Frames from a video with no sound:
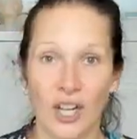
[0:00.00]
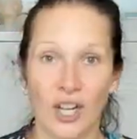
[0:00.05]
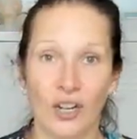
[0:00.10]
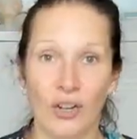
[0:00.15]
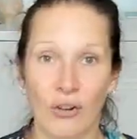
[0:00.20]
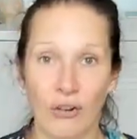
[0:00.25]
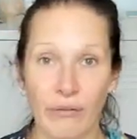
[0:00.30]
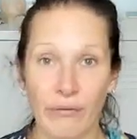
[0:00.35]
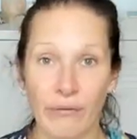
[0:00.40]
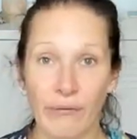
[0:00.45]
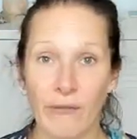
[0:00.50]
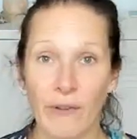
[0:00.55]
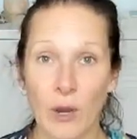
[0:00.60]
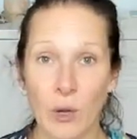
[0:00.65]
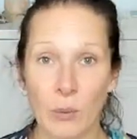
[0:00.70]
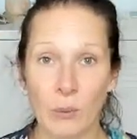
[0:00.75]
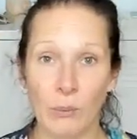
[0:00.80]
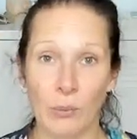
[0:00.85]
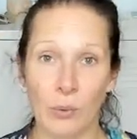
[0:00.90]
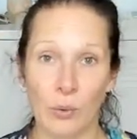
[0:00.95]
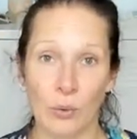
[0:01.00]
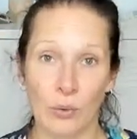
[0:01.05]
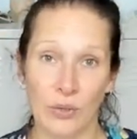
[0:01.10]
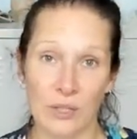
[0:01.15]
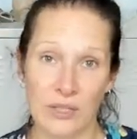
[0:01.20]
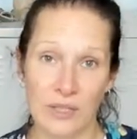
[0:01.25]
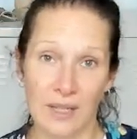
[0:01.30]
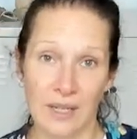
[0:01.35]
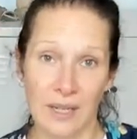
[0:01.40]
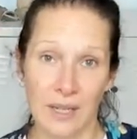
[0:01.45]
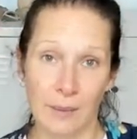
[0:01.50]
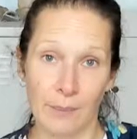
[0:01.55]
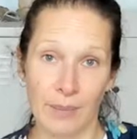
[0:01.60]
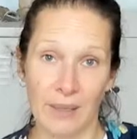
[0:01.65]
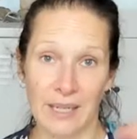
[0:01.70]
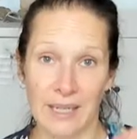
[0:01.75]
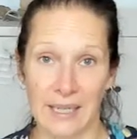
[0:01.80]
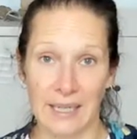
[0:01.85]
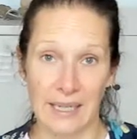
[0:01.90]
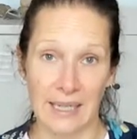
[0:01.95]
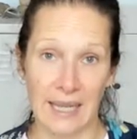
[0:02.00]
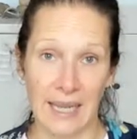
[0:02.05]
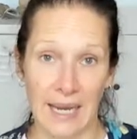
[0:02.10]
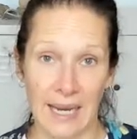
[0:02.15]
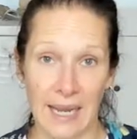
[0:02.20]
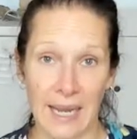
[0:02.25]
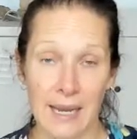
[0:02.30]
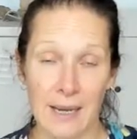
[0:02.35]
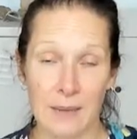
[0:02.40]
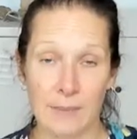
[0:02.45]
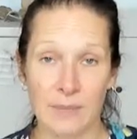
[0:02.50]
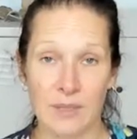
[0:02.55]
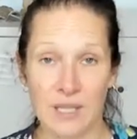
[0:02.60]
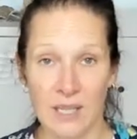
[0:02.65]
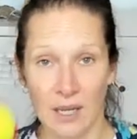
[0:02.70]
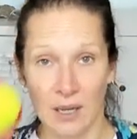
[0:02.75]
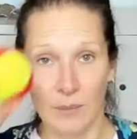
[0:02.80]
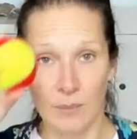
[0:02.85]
Not a foam ball that's going to completely collapse,